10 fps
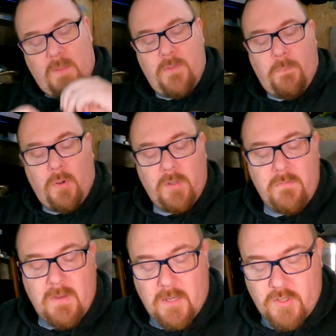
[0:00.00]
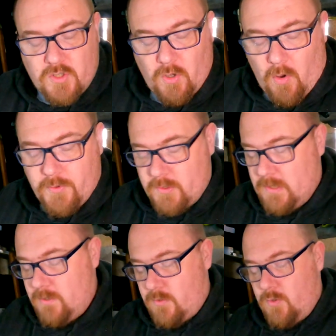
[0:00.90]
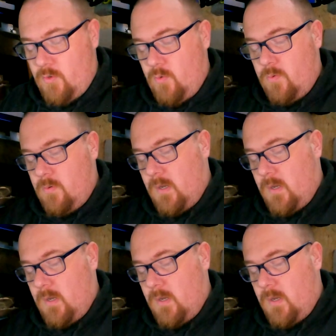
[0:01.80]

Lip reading: the pulley rig shot into